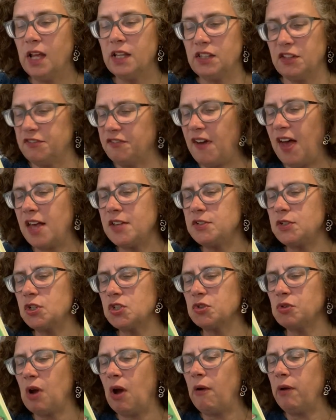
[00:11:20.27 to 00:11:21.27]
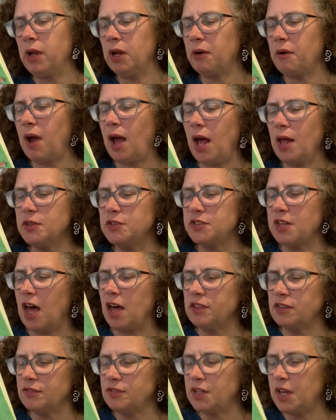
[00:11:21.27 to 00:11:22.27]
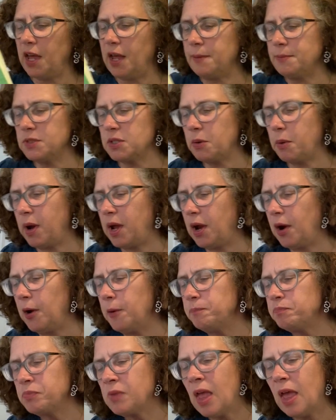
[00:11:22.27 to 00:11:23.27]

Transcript: The fastest growing crowd south of Times Square,